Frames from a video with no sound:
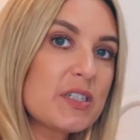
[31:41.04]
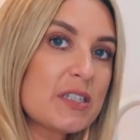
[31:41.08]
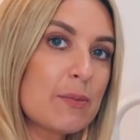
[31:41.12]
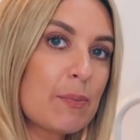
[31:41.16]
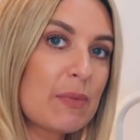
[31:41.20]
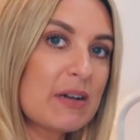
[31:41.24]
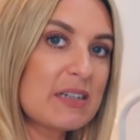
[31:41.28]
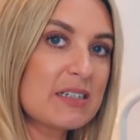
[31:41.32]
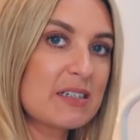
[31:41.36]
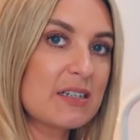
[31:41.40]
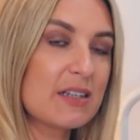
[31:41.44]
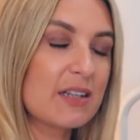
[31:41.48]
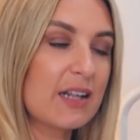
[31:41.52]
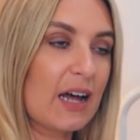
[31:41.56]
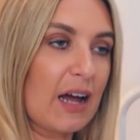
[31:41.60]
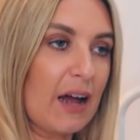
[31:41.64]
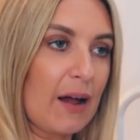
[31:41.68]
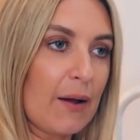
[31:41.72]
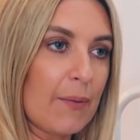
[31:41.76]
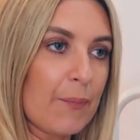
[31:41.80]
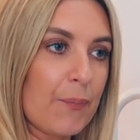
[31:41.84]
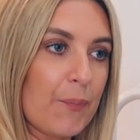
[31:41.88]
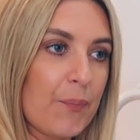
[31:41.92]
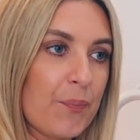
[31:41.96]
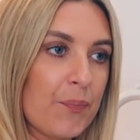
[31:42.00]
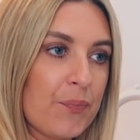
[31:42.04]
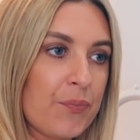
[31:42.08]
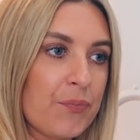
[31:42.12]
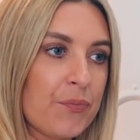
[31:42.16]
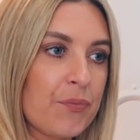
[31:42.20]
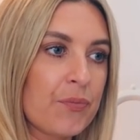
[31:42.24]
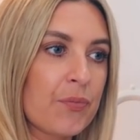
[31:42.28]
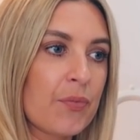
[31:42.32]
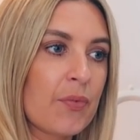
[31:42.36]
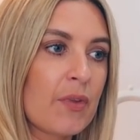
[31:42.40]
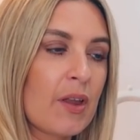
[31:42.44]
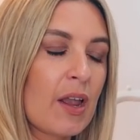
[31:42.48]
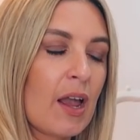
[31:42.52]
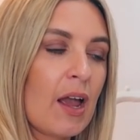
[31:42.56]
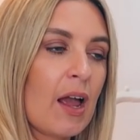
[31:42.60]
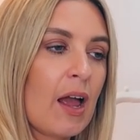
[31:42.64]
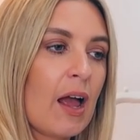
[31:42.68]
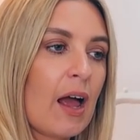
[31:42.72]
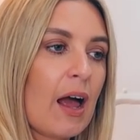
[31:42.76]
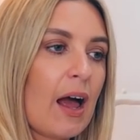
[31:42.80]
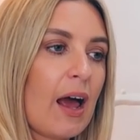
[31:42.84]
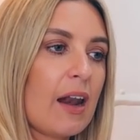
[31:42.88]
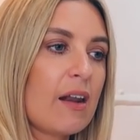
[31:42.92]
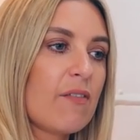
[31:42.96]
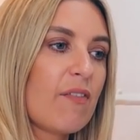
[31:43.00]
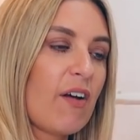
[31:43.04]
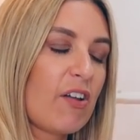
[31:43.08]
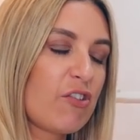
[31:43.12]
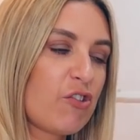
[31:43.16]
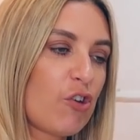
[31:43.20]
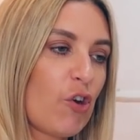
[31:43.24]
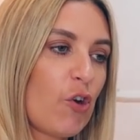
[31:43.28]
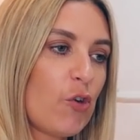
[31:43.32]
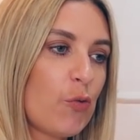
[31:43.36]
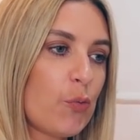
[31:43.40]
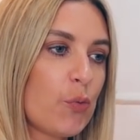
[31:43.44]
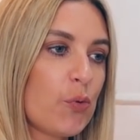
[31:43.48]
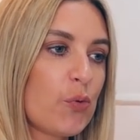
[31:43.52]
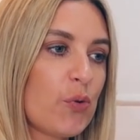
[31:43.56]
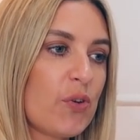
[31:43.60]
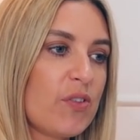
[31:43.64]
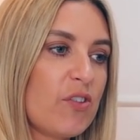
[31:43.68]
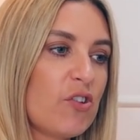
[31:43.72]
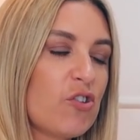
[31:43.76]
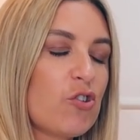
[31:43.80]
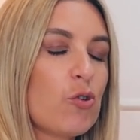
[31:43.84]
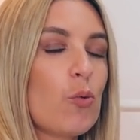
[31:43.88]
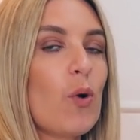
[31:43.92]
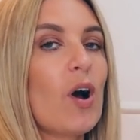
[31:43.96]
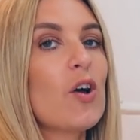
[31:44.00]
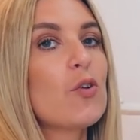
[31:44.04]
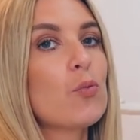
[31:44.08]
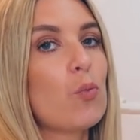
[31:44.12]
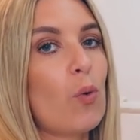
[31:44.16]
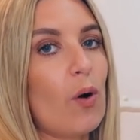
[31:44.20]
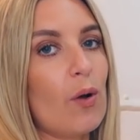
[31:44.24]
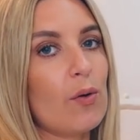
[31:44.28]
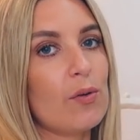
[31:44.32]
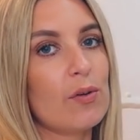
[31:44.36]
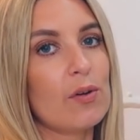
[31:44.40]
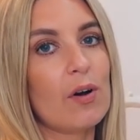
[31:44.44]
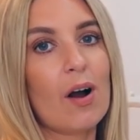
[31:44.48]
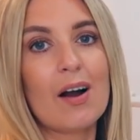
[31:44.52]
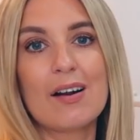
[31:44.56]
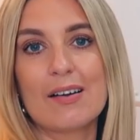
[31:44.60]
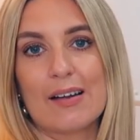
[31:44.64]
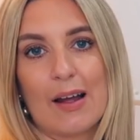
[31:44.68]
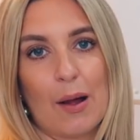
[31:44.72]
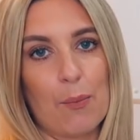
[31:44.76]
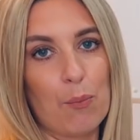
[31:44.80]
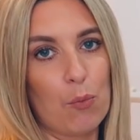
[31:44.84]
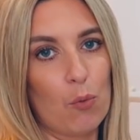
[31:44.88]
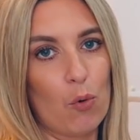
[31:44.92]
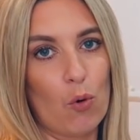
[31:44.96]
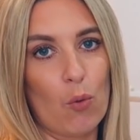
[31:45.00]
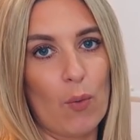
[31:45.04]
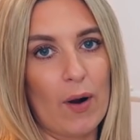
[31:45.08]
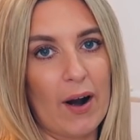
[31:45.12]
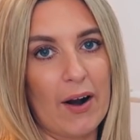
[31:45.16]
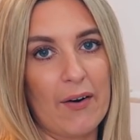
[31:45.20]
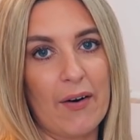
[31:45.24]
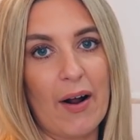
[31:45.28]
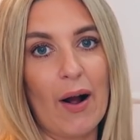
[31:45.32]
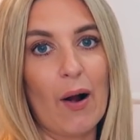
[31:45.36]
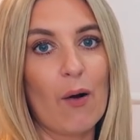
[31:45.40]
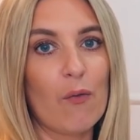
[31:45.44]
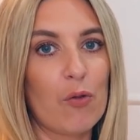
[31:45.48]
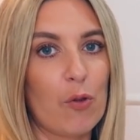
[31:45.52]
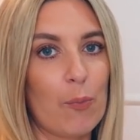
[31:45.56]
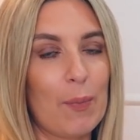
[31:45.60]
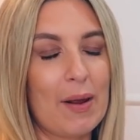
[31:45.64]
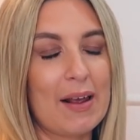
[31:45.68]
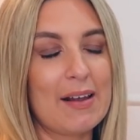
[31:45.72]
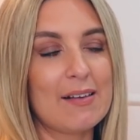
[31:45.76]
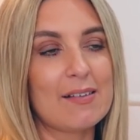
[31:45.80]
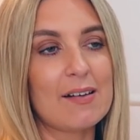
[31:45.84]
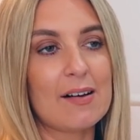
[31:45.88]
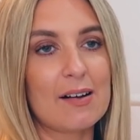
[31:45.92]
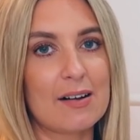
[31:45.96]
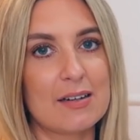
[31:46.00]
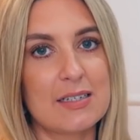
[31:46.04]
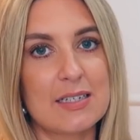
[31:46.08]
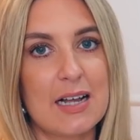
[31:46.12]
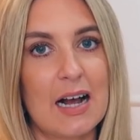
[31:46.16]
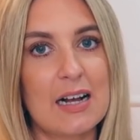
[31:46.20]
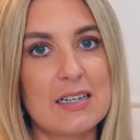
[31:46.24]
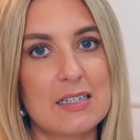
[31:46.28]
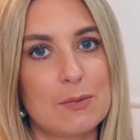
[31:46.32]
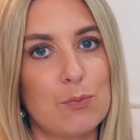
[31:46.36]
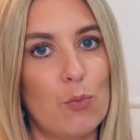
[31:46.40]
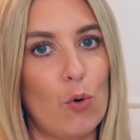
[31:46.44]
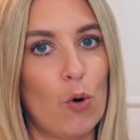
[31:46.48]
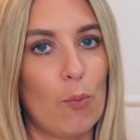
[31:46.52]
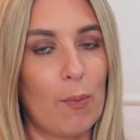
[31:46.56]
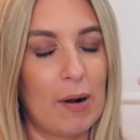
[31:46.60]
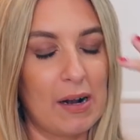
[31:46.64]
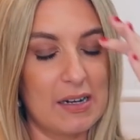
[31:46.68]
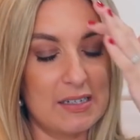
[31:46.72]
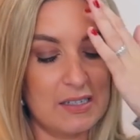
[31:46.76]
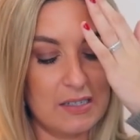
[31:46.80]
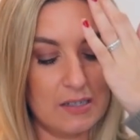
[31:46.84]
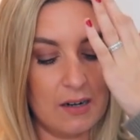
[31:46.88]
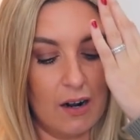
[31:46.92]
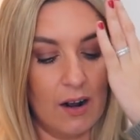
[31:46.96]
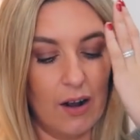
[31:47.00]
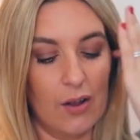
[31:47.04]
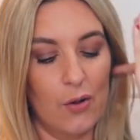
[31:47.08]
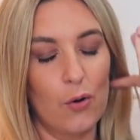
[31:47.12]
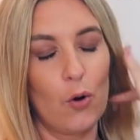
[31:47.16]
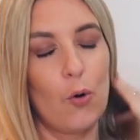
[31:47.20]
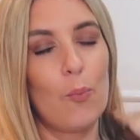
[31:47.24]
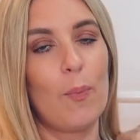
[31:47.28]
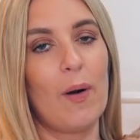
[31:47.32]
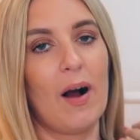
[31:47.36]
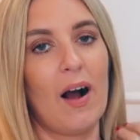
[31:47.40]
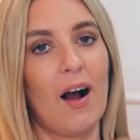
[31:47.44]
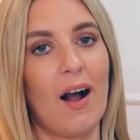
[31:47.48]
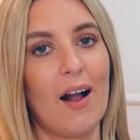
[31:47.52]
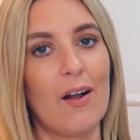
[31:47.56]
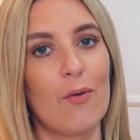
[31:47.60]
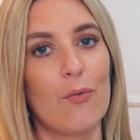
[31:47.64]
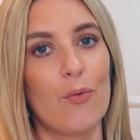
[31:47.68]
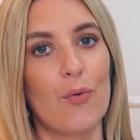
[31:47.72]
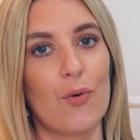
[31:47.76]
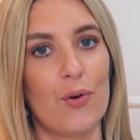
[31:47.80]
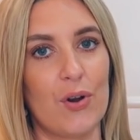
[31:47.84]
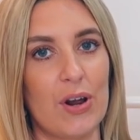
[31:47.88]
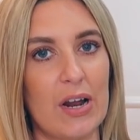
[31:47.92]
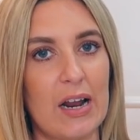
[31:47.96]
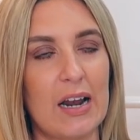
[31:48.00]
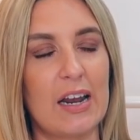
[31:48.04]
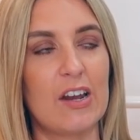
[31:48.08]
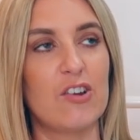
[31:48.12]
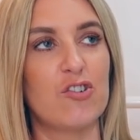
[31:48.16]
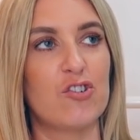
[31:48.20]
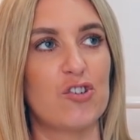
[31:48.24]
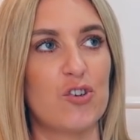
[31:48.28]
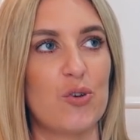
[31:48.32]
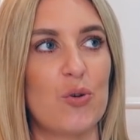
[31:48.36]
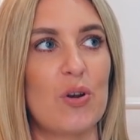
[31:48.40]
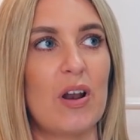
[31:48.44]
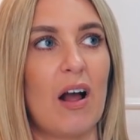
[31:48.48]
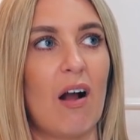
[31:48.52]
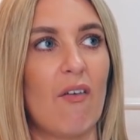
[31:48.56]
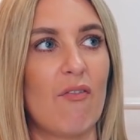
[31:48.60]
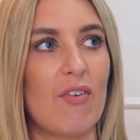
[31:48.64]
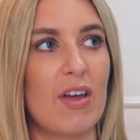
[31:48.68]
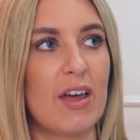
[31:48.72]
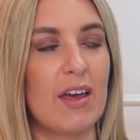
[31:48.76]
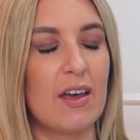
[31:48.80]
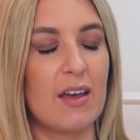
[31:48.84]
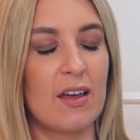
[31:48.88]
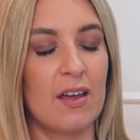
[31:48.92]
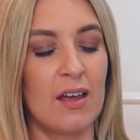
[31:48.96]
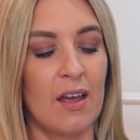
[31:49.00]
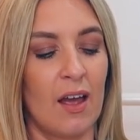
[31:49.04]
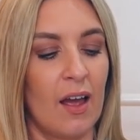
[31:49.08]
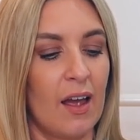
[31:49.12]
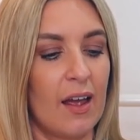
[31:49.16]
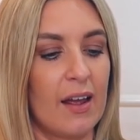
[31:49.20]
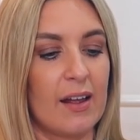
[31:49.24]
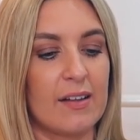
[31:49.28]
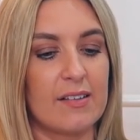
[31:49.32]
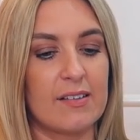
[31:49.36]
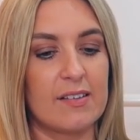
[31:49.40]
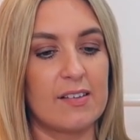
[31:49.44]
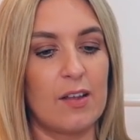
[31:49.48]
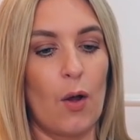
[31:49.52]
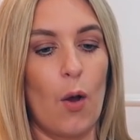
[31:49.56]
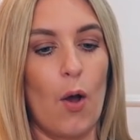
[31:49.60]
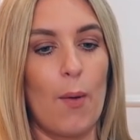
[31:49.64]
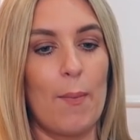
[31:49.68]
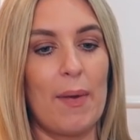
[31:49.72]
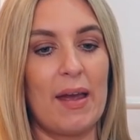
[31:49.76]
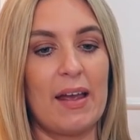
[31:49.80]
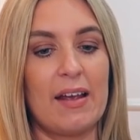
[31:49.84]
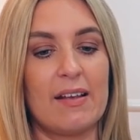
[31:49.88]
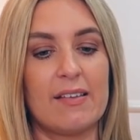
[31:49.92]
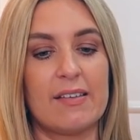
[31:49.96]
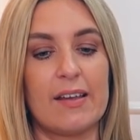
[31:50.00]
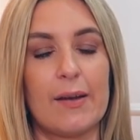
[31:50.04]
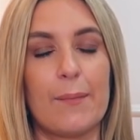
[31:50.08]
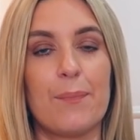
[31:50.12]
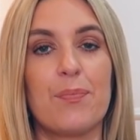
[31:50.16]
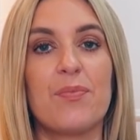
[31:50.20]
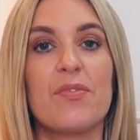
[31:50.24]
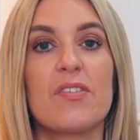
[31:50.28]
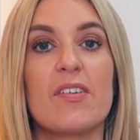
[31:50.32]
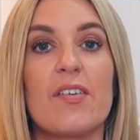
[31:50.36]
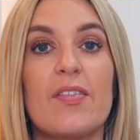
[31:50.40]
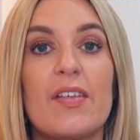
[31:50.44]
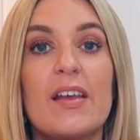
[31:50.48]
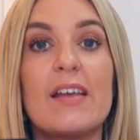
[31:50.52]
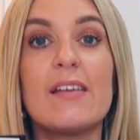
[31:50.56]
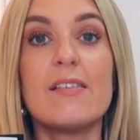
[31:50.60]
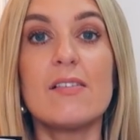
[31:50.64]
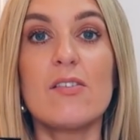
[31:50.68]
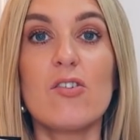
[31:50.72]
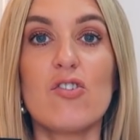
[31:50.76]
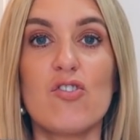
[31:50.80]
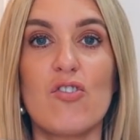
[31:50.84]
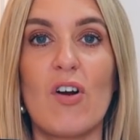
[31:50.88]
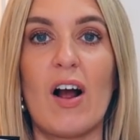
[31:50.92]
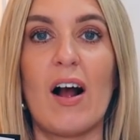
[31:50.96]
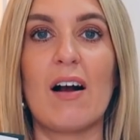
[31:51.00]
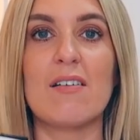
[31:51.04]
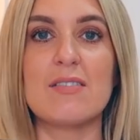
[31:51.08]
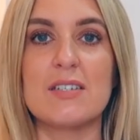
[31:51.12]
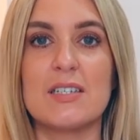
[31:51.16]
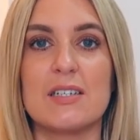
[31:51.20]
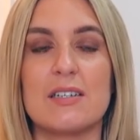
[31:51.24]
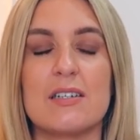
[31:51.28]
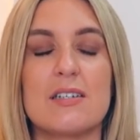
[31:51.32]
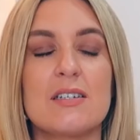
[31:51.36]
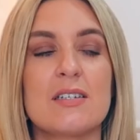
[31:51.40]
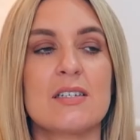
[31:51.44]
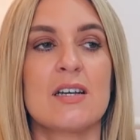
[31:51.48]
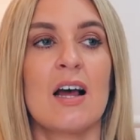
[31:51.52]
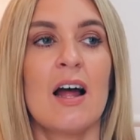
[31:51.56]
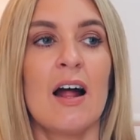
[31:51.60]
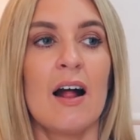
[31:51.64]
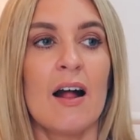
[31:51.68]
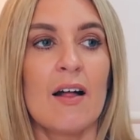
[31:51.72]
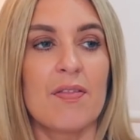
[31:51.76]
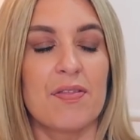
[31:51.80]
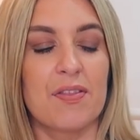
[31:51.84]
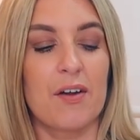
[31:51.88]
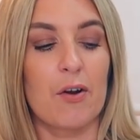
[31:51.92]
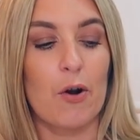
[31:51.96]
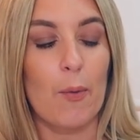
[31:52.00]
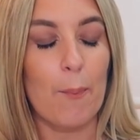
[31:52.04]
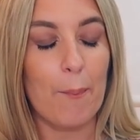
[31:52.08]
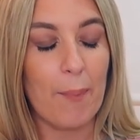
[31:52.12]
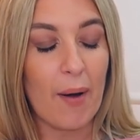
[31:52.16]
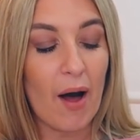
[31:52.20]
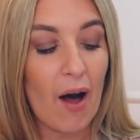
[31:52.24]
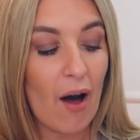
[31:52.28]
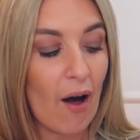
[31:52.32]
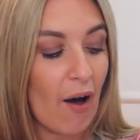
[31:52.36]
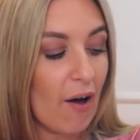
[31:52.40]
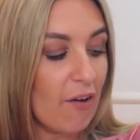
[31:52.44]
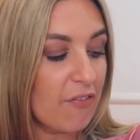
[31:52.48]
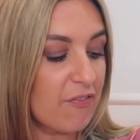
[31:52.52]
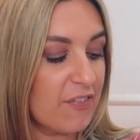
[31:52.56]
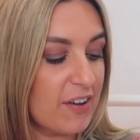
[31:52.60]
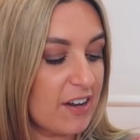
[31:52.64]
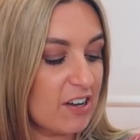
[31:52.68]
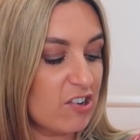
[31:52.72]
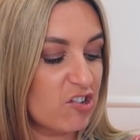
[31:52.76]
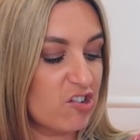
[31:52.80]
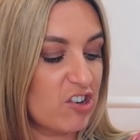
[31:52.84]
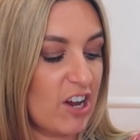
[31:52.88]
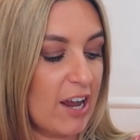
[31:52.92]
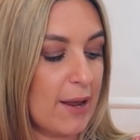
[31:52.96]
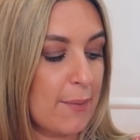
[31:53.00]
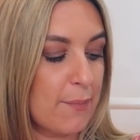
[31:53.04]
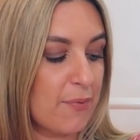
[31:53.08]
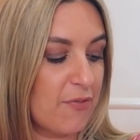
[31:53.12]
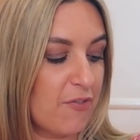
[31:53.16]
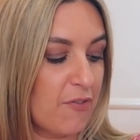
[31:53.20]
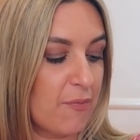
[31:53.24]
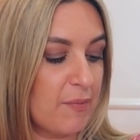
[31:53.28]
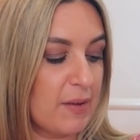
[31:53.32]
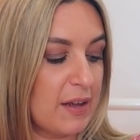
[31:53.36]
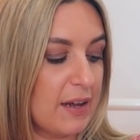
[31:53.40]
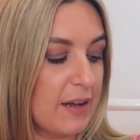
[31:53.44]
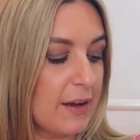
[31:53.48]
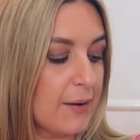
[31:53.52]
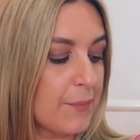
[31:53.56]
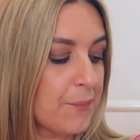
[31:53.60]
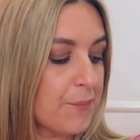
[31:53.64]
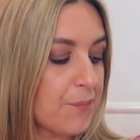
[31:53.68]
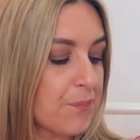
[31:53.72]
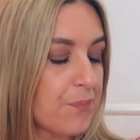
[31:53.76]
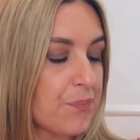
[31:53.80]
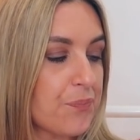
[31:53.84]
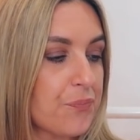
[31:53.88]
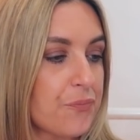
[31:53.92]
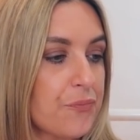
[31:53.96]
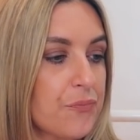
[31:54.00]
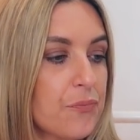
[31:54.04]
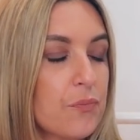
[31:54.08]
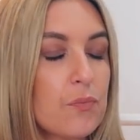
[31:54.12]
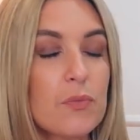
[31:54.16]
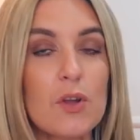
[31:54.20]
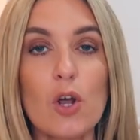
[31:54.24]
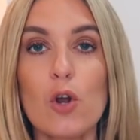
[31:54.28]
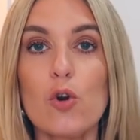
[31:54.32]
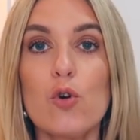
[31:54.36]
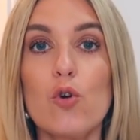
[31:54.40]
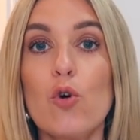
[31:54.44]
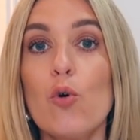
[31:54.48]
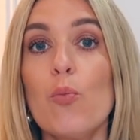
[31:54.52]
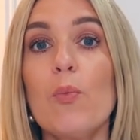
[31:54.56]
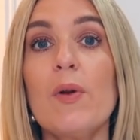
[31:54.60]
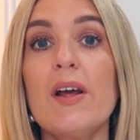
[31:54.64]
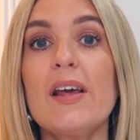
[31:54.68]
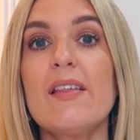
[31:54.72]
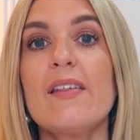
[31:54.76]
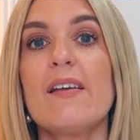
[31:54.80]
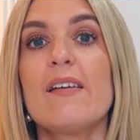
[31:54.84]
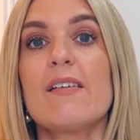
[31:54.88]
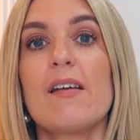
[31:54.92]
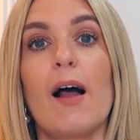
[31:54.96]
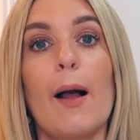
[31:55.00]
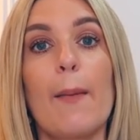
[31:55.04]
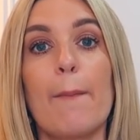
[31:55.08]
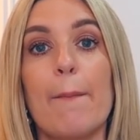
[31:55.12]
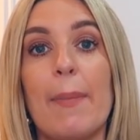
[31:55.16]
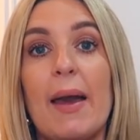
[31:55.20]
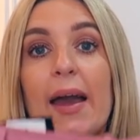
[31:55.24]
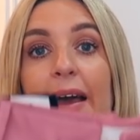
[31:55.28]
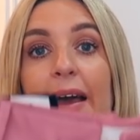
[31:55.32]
similar to that. And if I chose between the two, I'd get more wear out of the blazer because that's more my style, but I really do love it. It's so amazing. So these are the trousers. They're a perfect shape for me. Normally these like